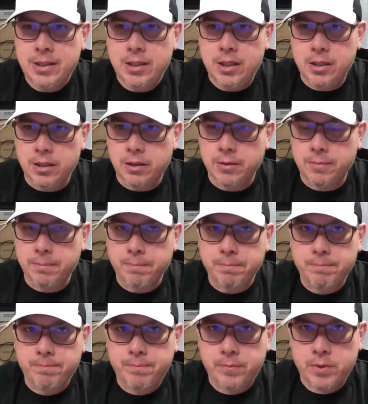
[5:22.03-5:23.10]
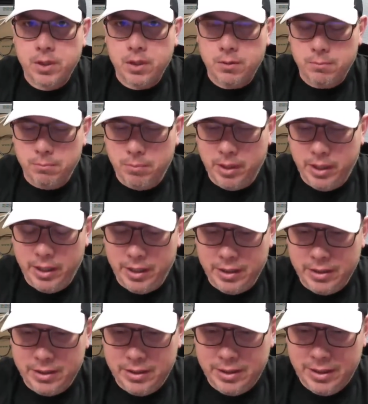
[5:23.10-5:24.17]
But
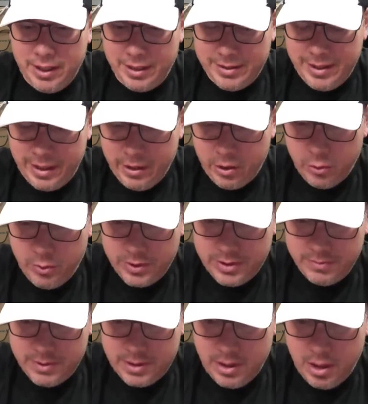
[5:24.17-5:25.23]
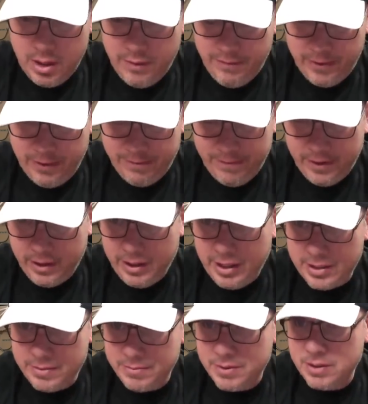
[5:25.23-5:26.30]
I tinkered with some stuff and I figured out
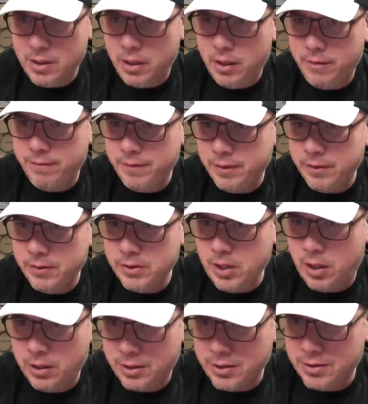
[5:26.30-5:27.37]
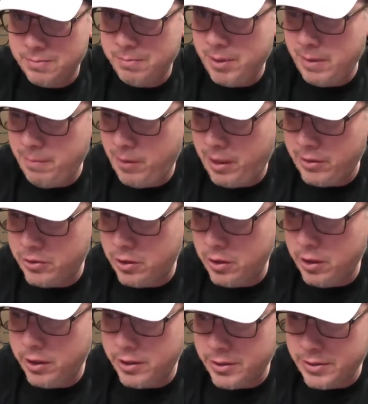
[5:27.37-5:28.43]
some stuff and talked to some people I
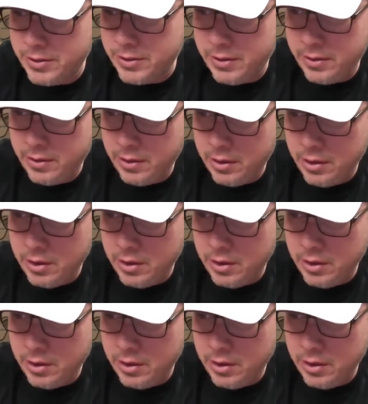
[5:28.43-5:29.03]
trust.